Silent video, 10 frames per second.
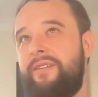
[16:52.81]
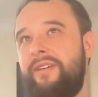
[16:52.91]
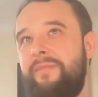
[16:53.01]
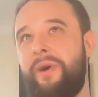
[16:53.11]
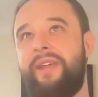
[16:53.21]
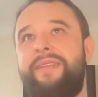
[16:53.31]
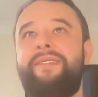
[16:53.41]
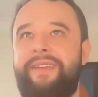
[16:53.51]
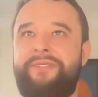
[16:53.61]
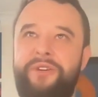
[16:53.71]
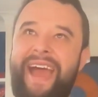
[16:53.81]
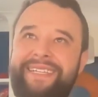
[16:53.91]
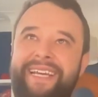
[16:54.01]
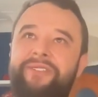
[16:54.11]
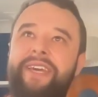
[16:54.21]
But it sort of
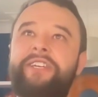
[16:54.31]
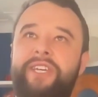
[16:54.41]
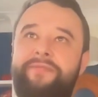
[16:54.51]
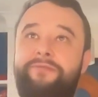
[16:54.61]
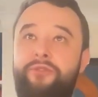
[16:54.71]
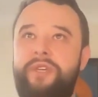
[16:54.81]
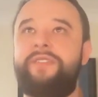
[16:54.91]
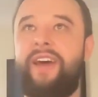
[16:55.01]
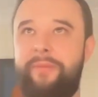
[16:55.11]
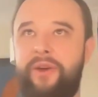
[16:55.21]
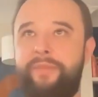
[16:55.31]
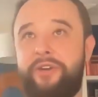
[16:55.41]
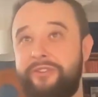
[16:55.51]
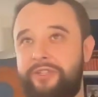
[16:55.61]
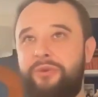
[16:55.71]
accidental leakage is through the developer,
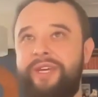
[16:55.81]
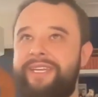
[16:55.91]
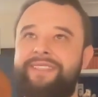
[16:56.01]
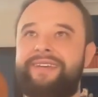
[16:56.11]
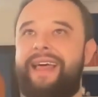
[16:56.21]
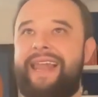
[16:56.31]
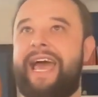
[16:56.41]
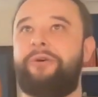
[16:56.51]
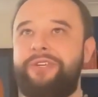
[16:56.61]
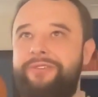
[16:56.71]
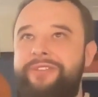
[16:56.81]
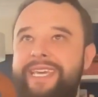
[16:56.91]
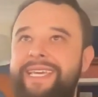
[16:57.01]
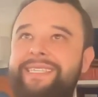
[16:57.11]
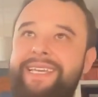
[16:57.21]
because the tooling doesn't allow you
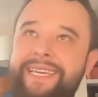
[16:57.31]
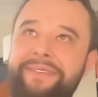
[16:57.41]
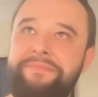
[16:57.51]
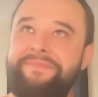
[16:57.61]
to easily